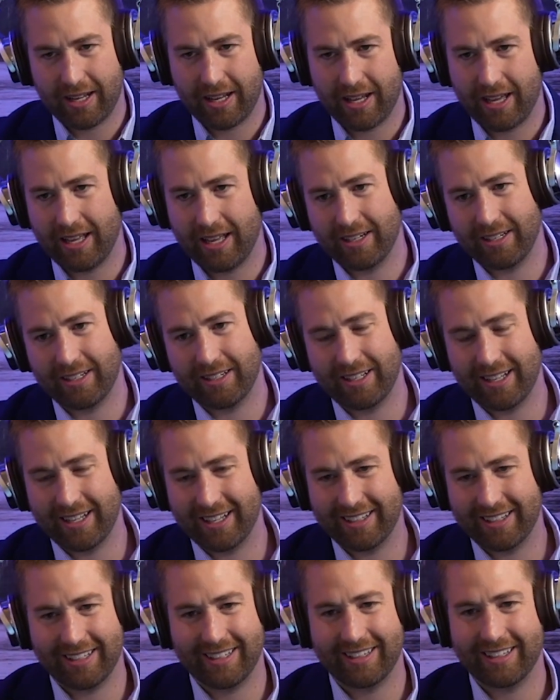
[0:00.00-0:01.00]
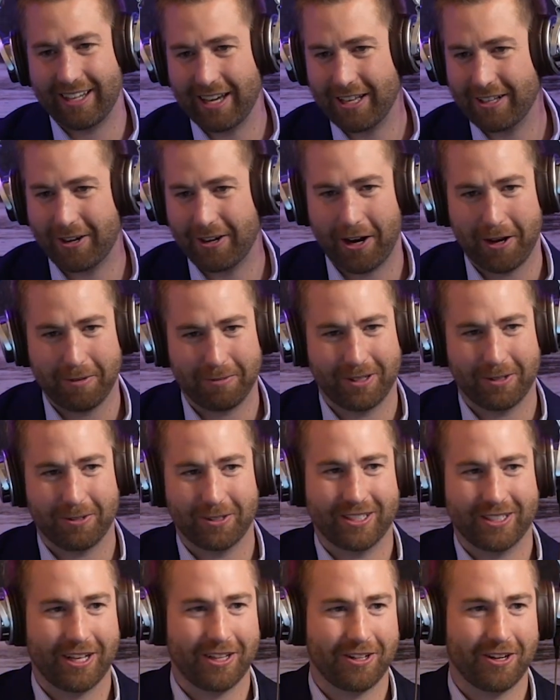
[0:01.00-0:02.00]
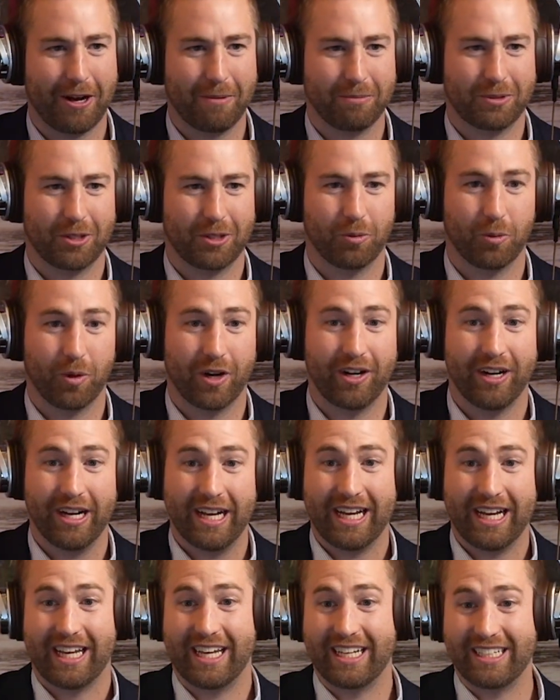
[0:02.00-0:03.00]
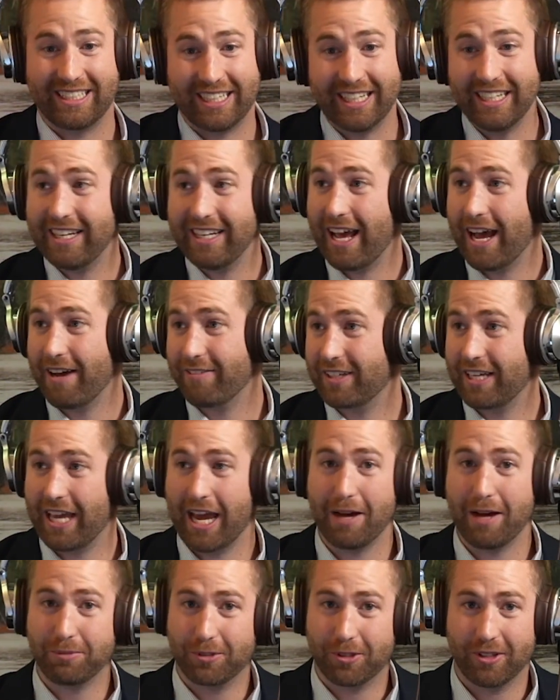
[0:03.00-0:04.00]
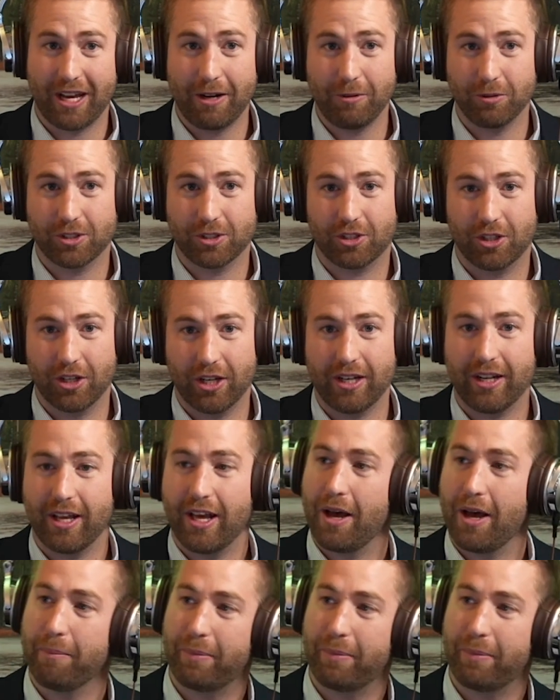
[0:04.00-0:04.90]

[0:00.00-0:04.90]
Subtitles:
then the other there was another option where it didn't have a cap, so that was good,